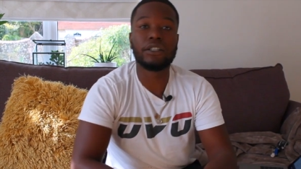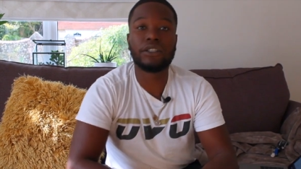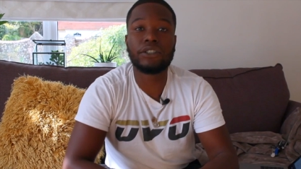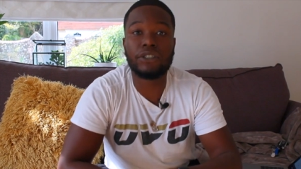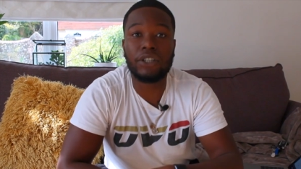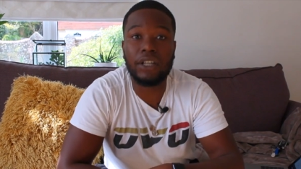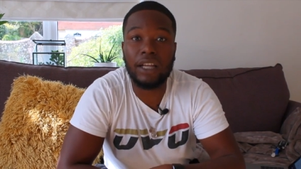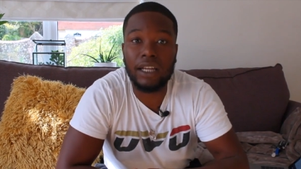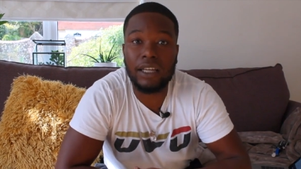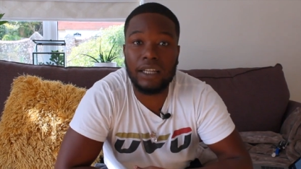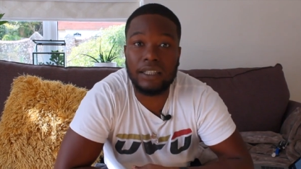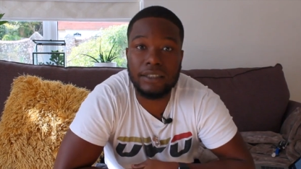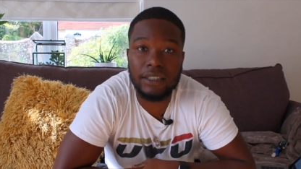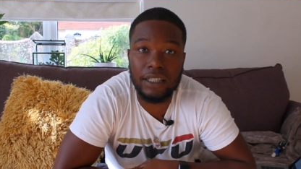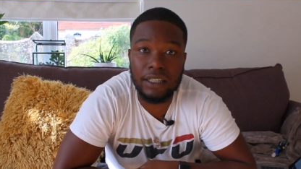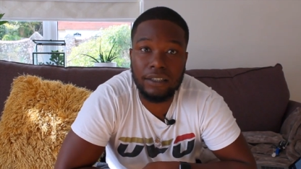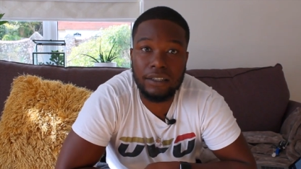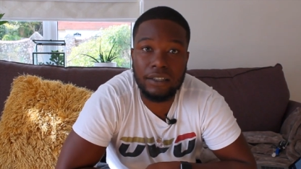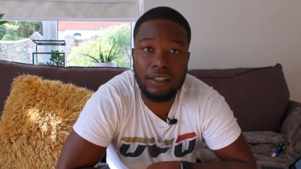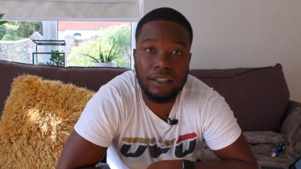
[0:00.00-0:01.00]
So like I
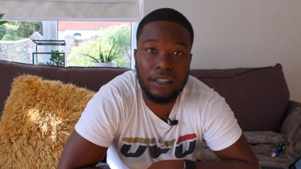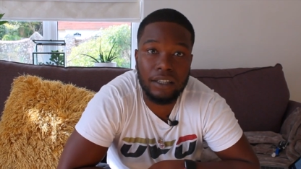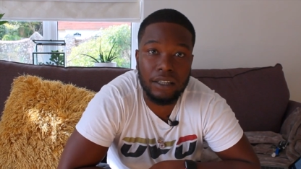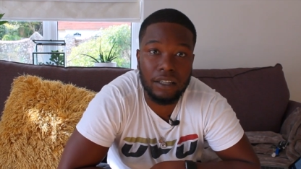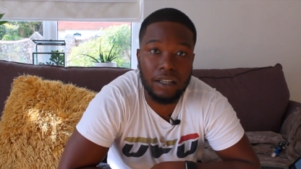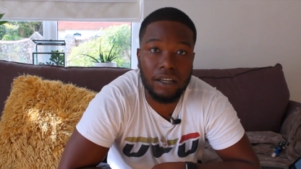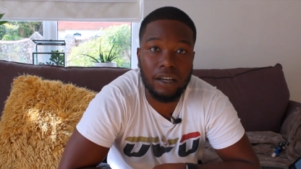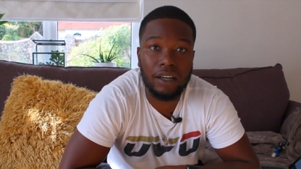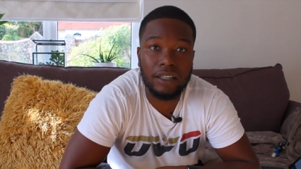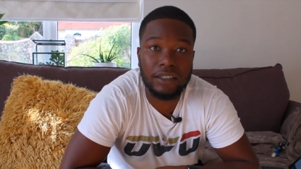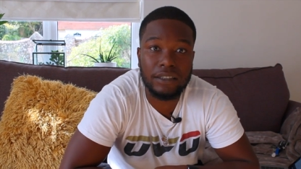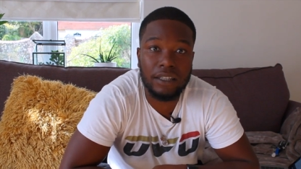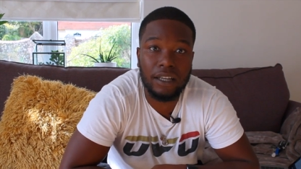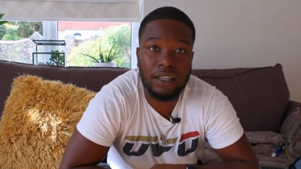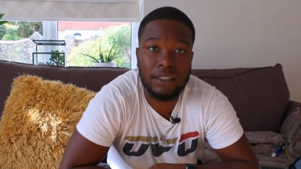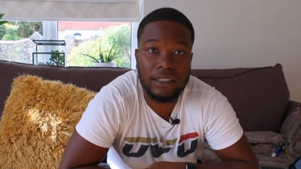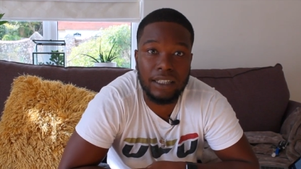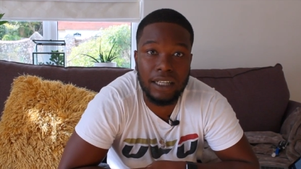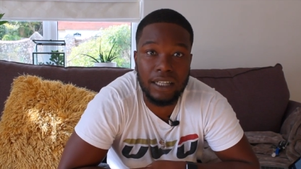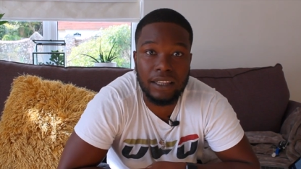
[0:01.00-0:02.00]
said, the car
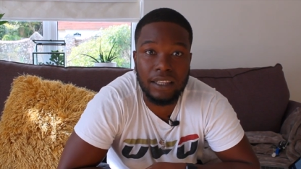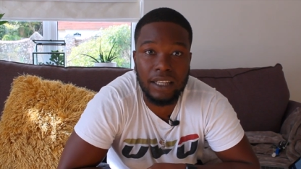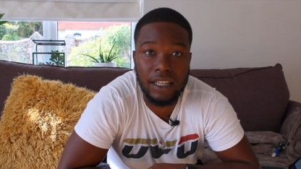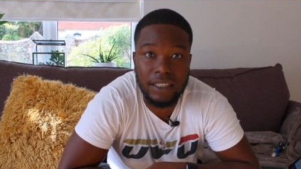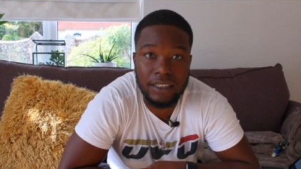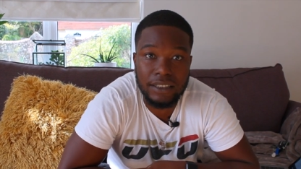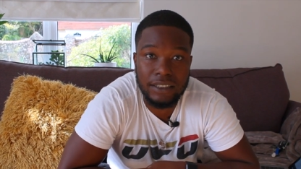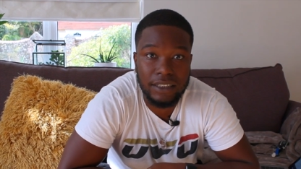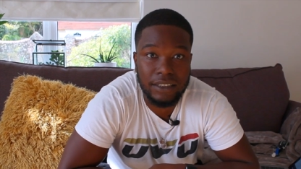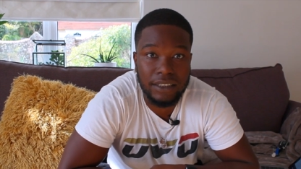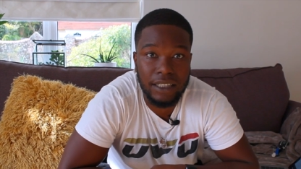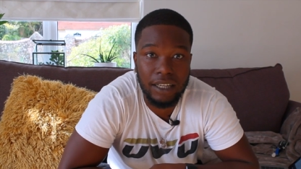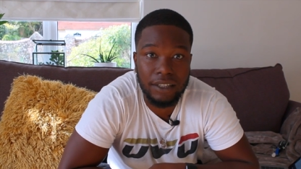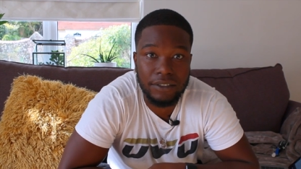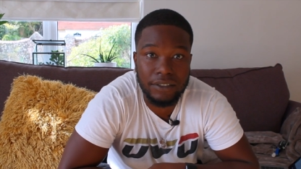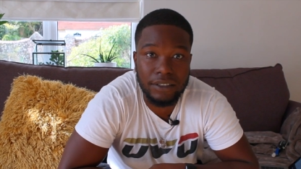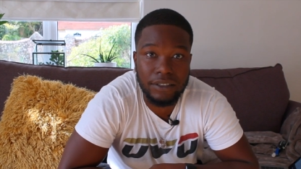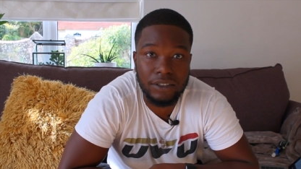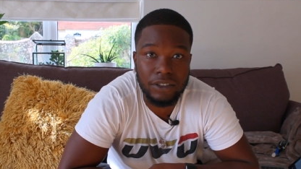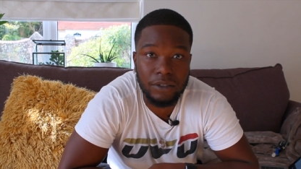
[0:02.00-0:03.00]
started at
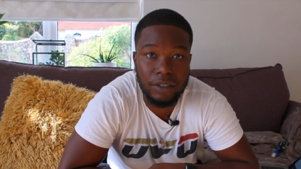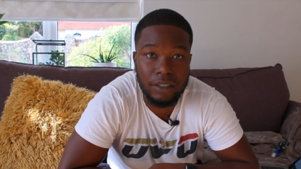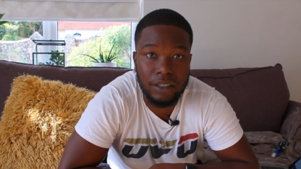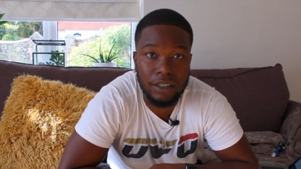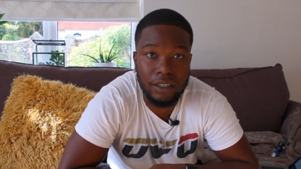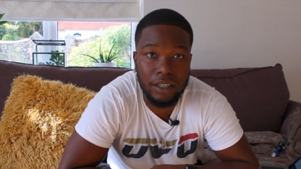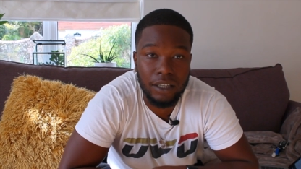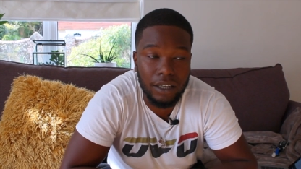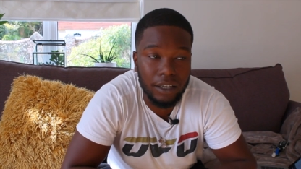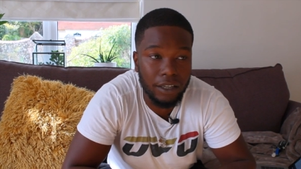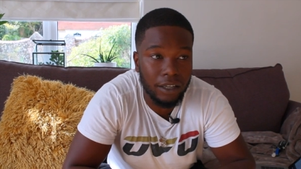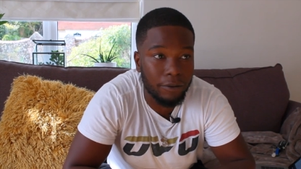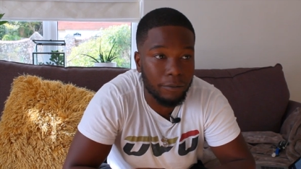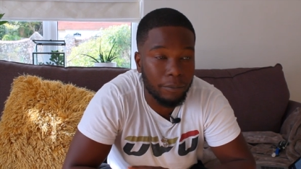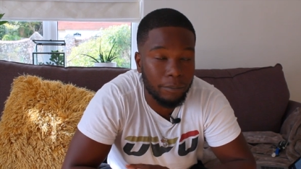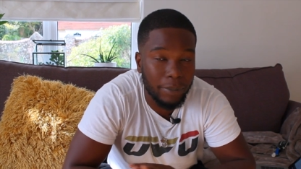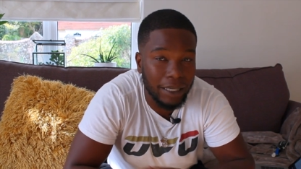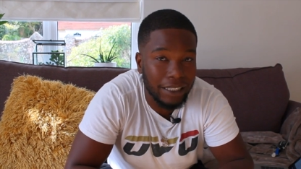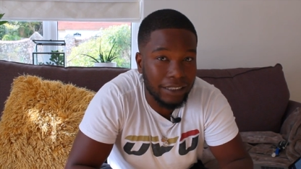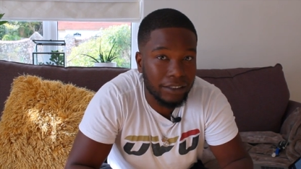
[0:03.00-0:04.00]
36,000 in uh,
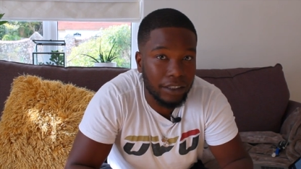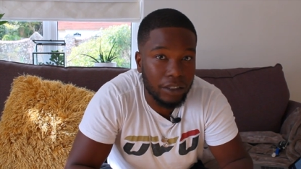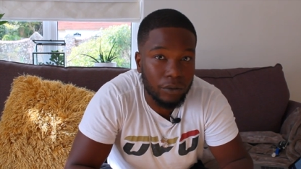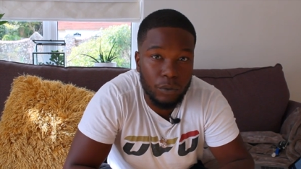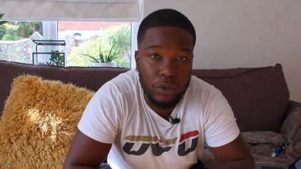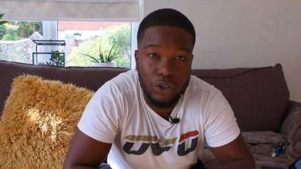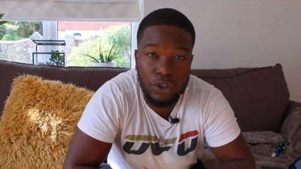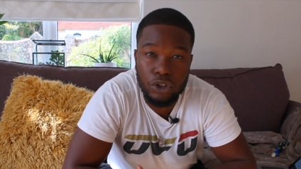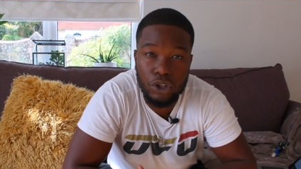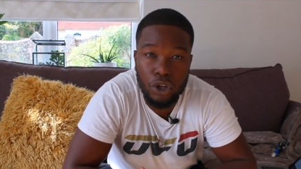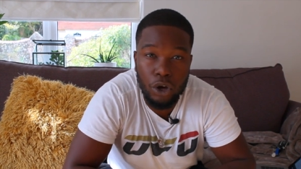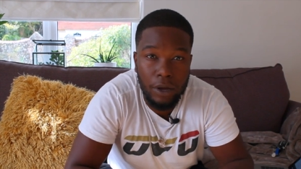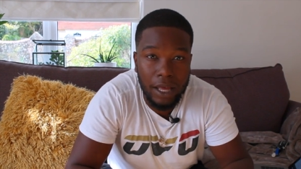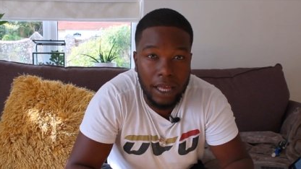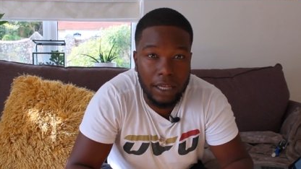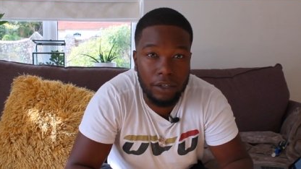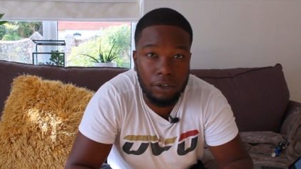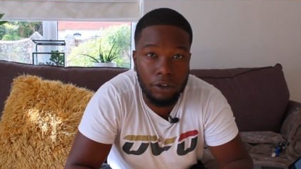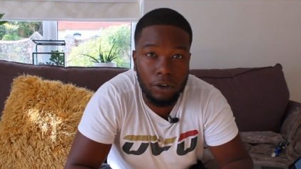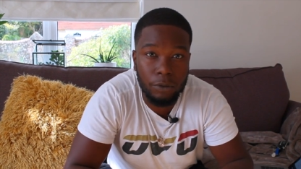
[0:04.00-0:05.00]
basic with no
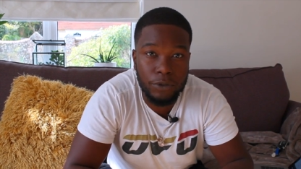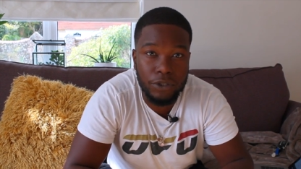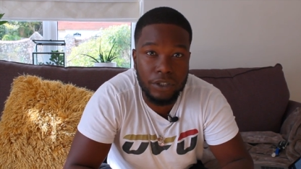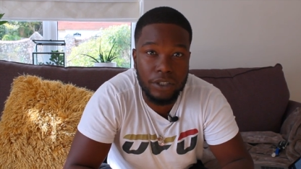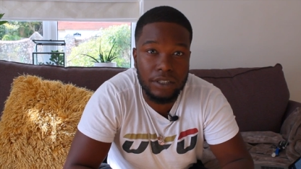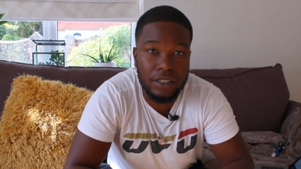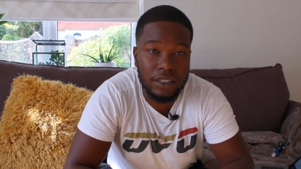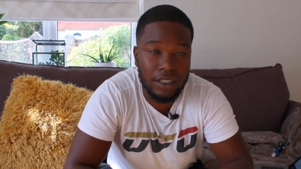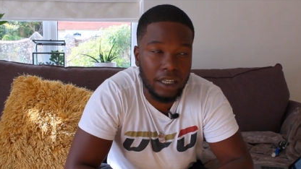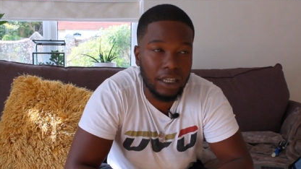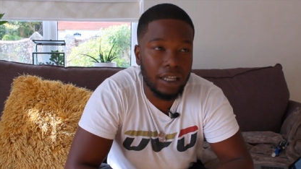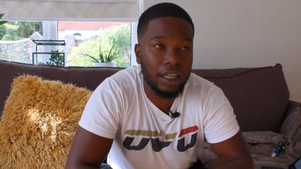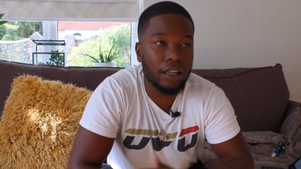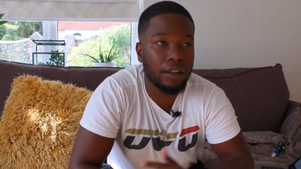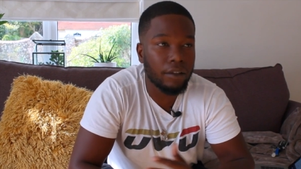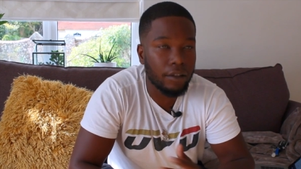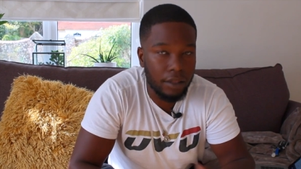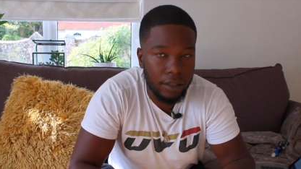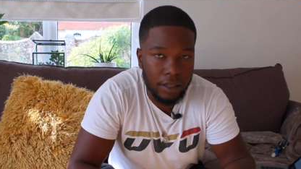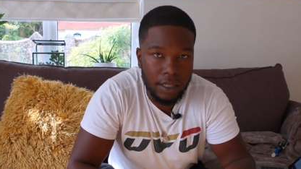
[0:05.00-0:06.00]
added options,
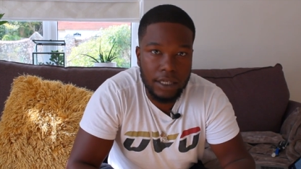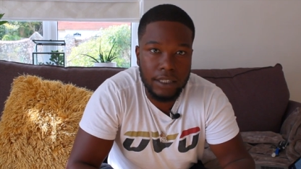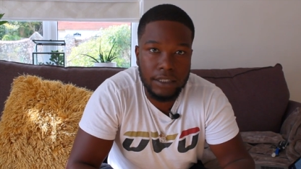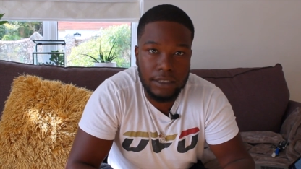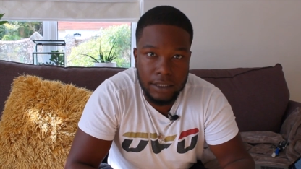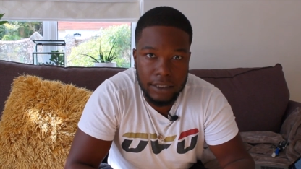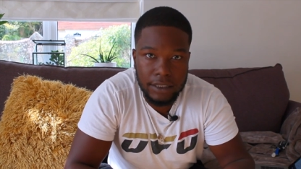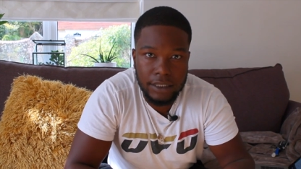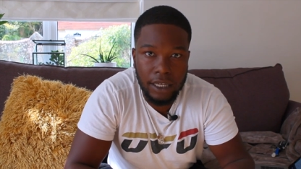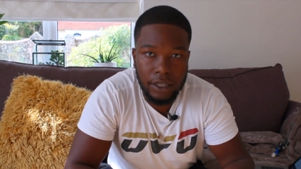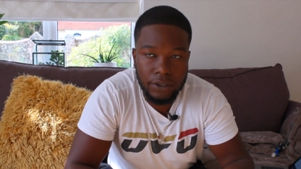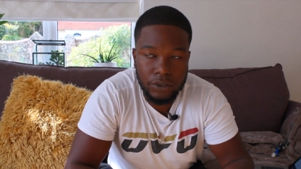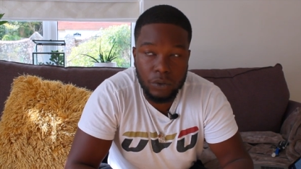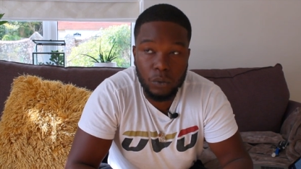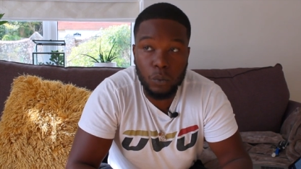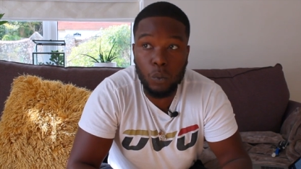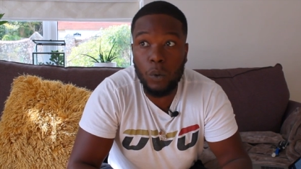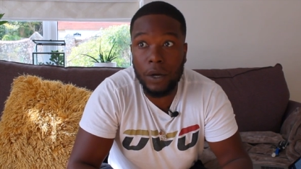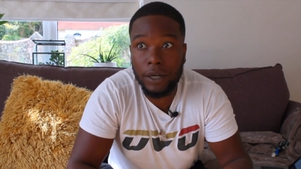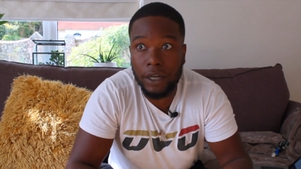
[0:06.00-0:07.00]

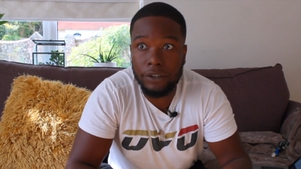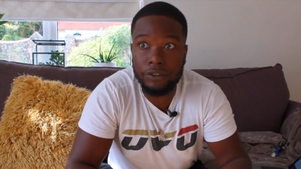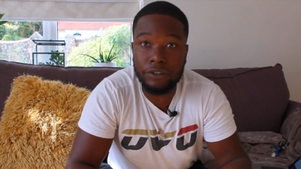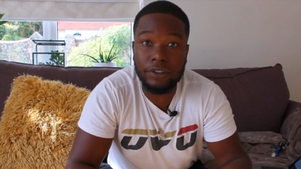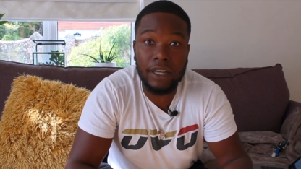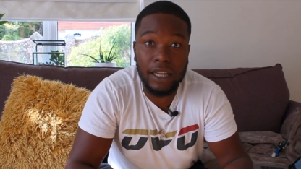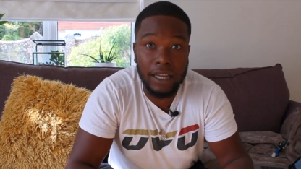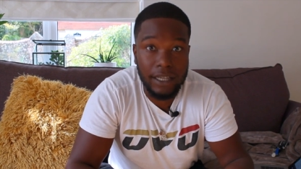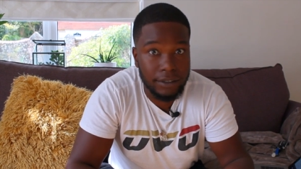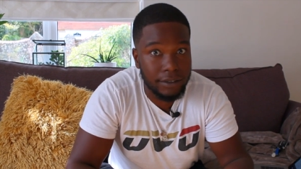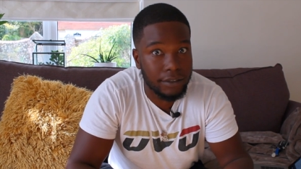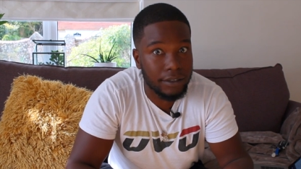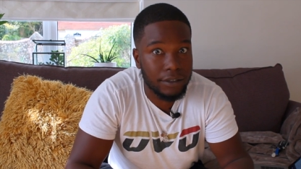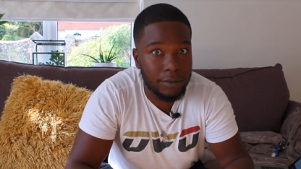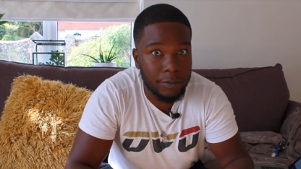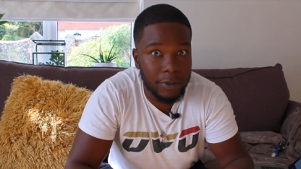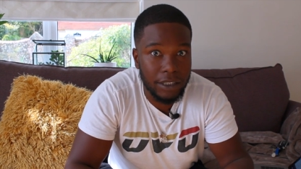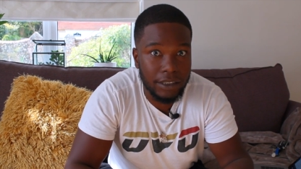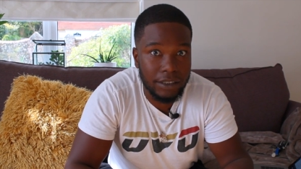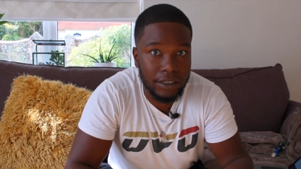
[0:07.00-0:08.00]
36,180
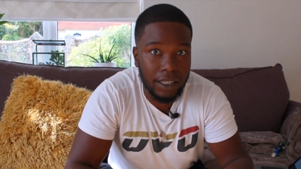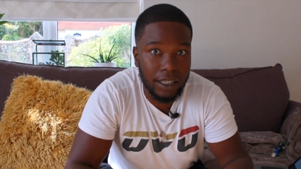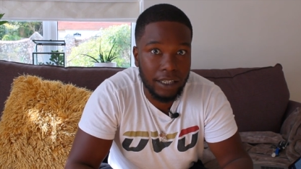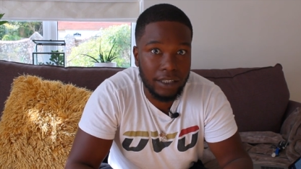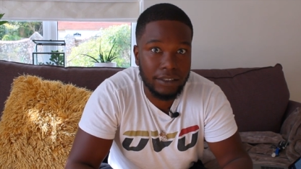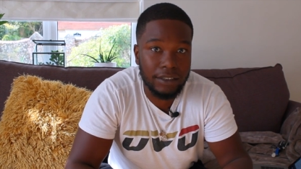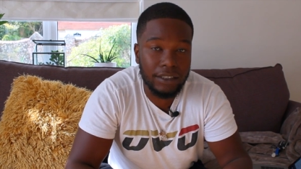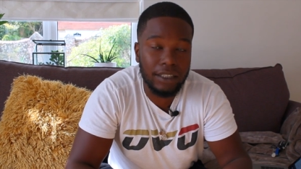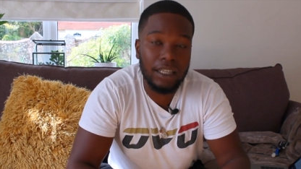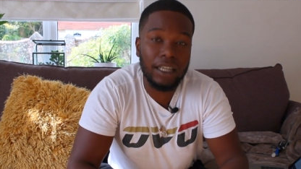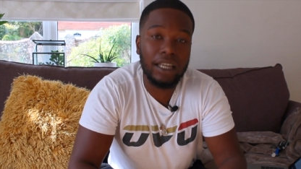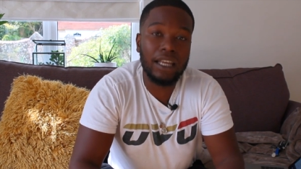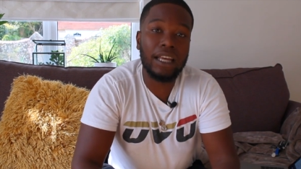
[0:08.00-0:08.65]
to be exact.